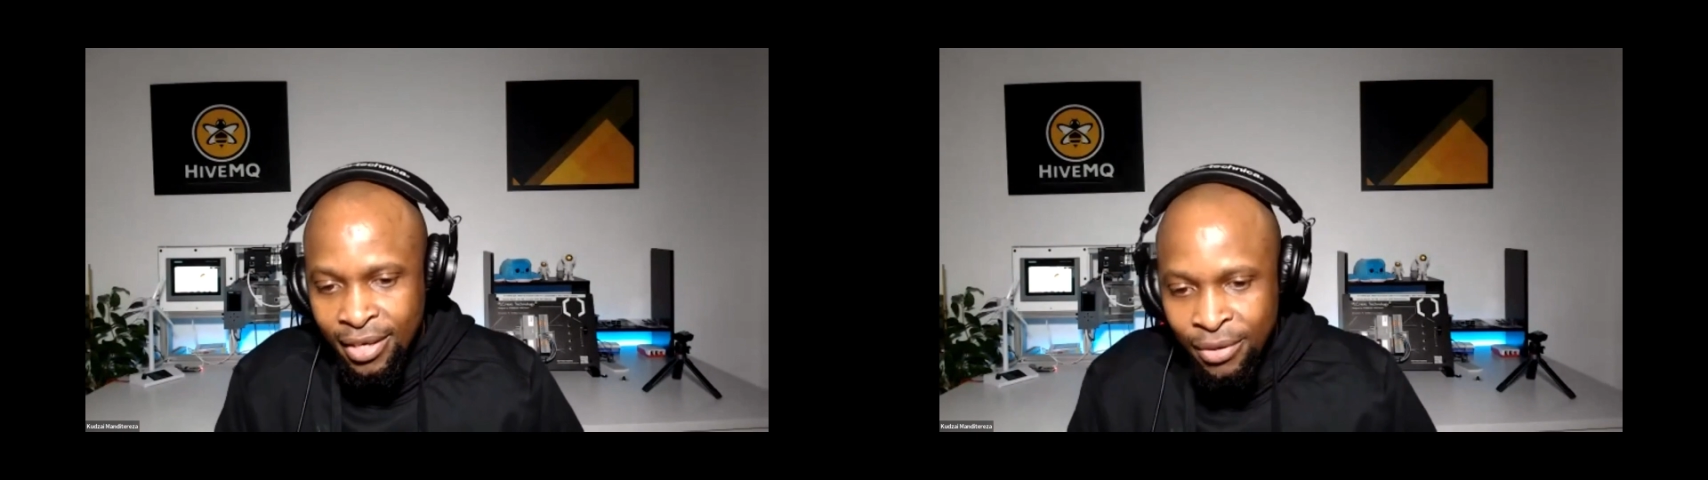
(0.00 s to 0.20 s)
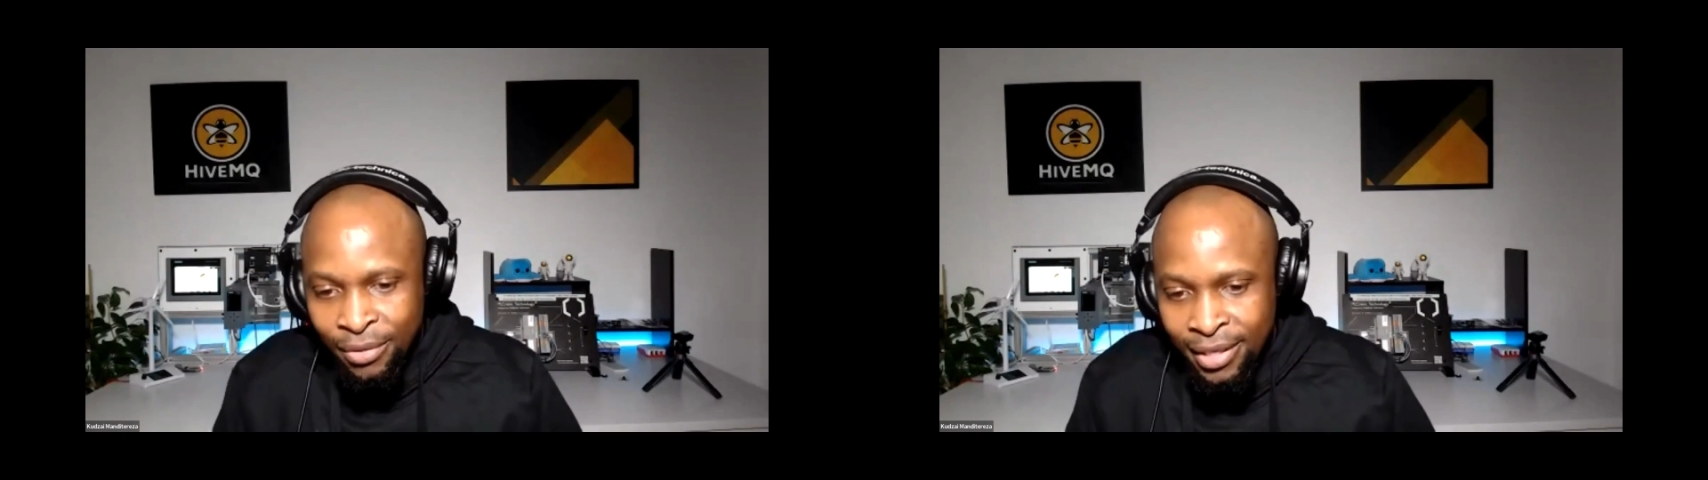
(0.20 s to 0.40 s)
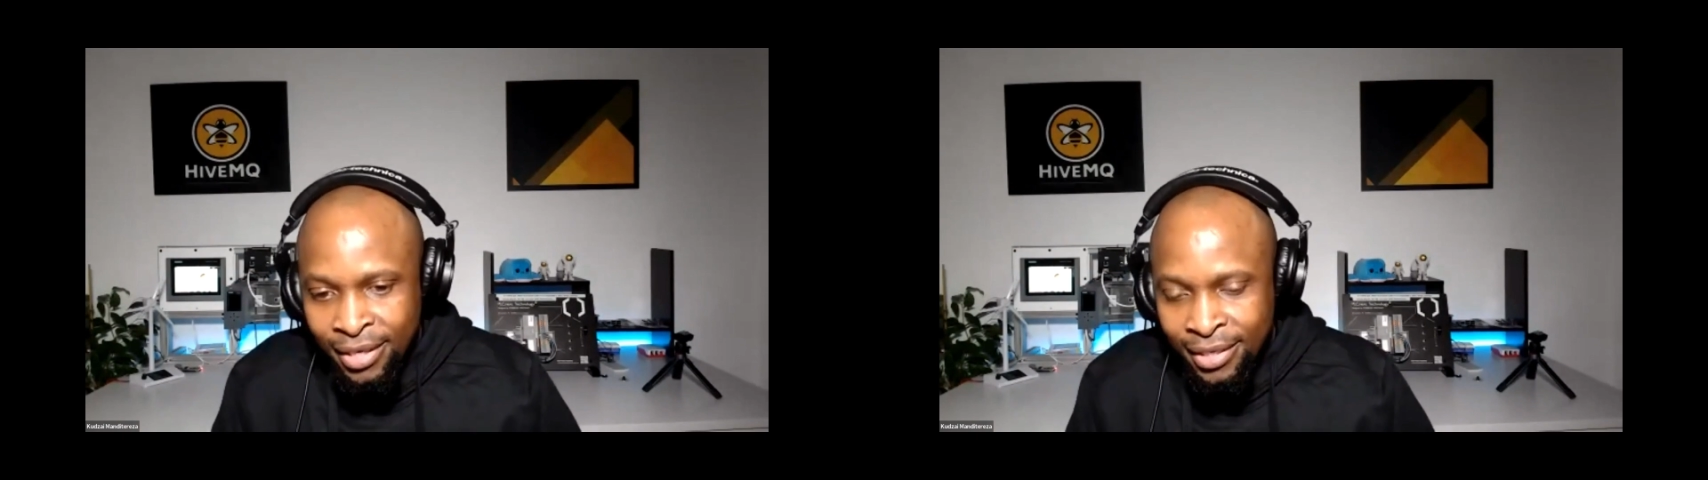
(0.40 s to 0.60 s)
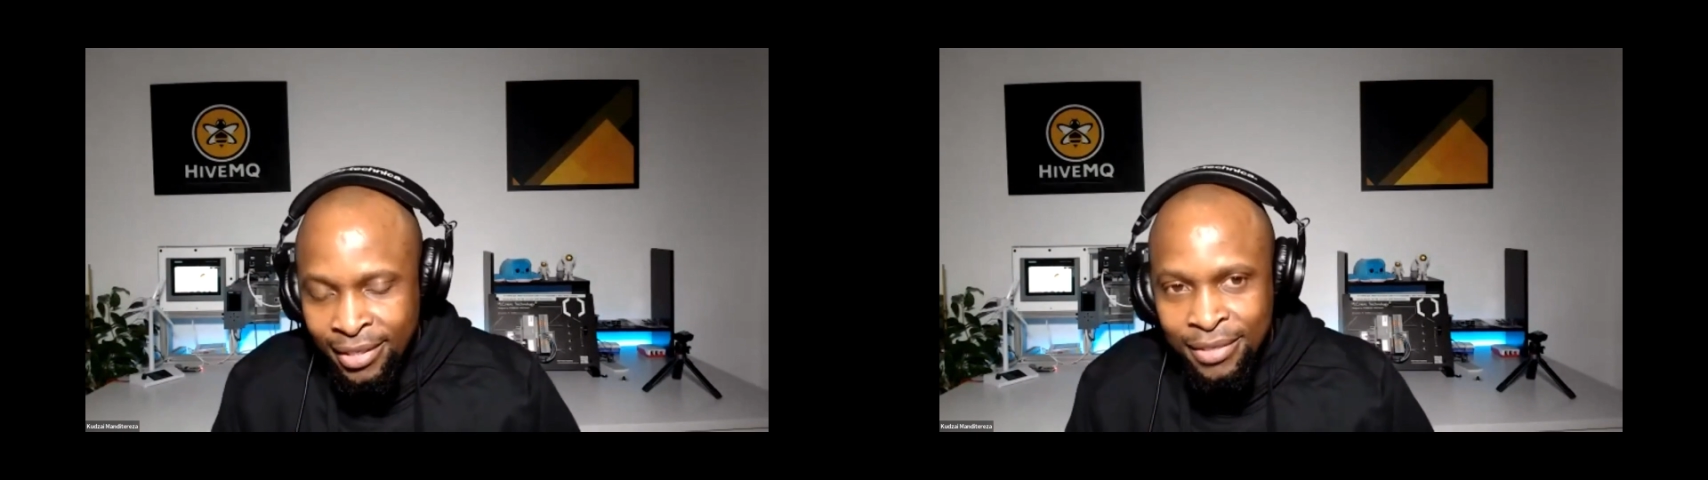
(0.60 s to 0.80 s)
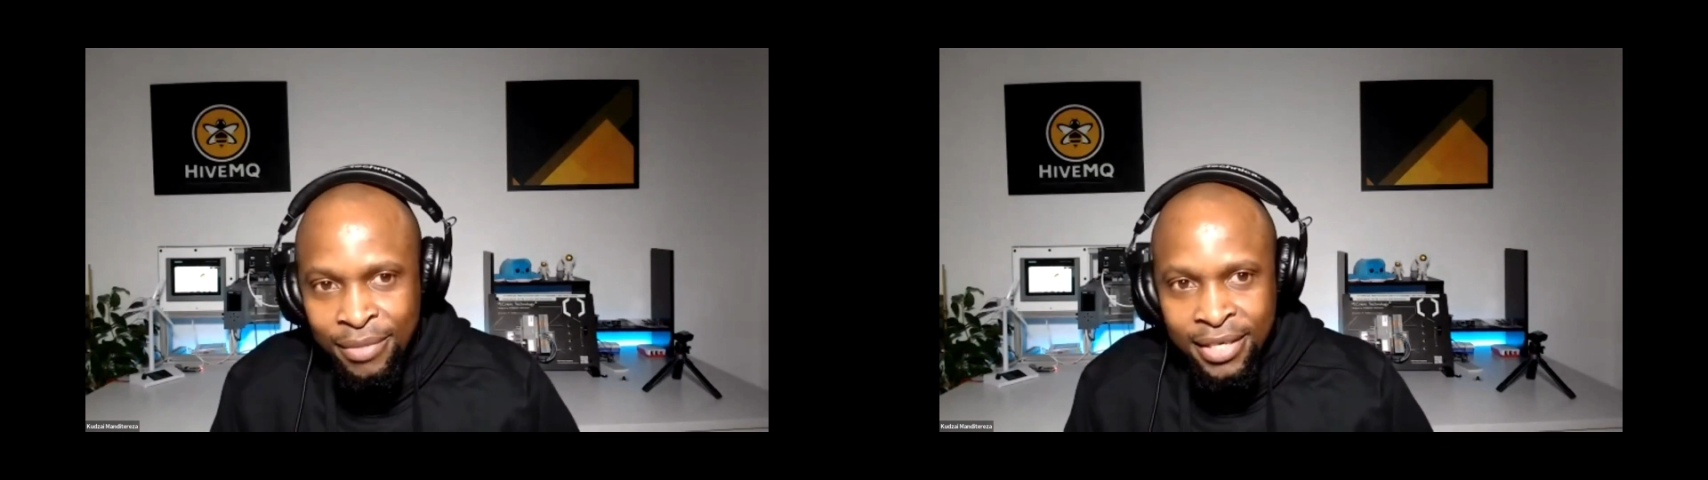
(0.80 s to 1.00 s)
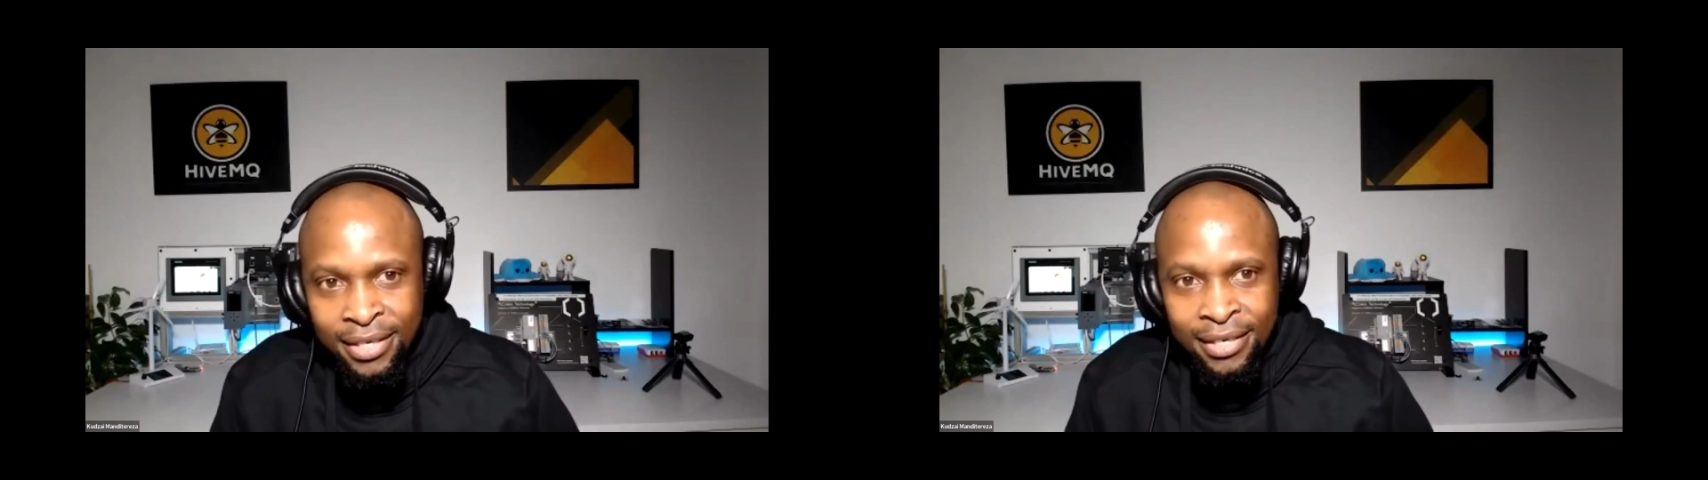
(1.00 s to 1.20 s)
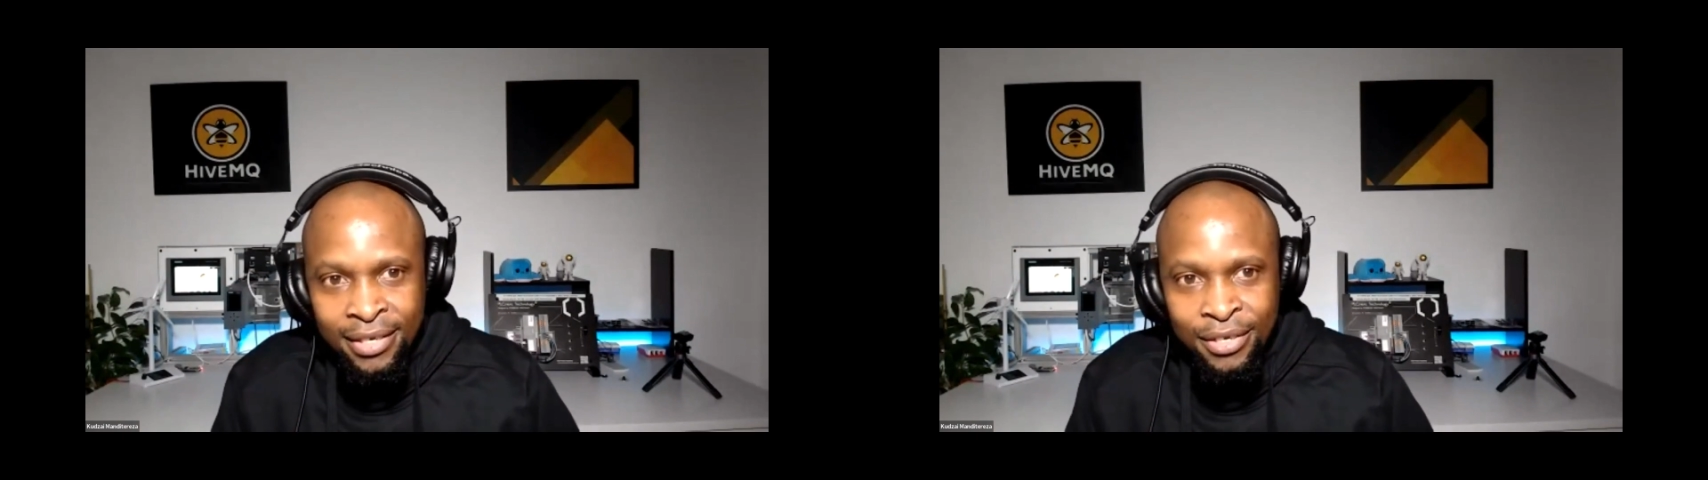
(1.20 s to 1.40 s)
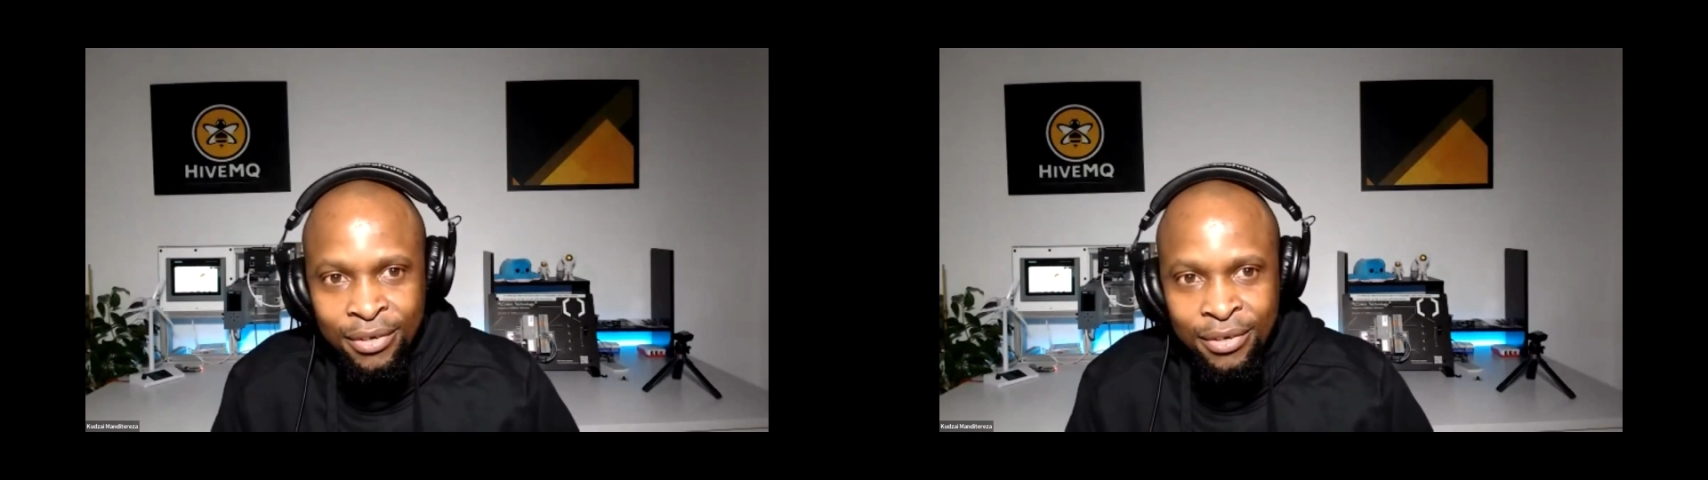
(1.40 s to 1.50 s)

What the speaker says: with decision making in